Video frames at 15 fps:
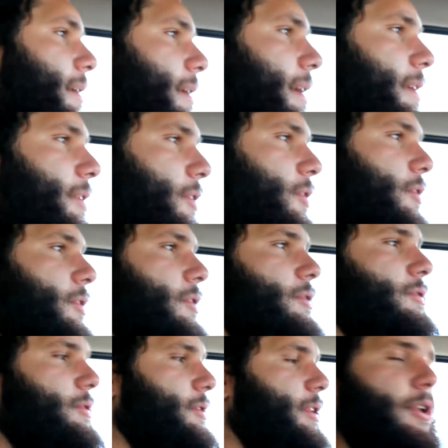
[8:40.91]
Like
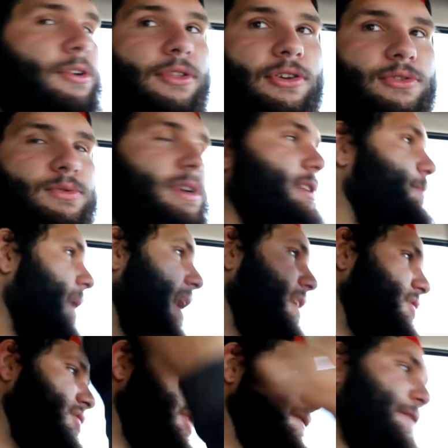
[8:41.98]
those
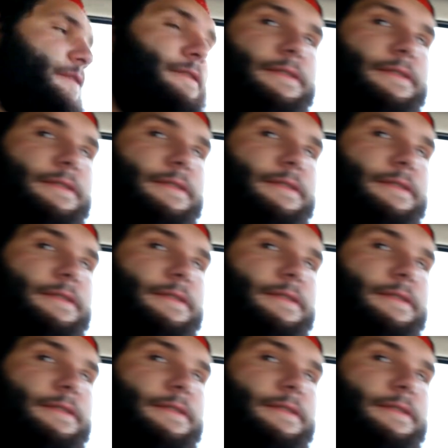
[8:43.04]
wristbands, just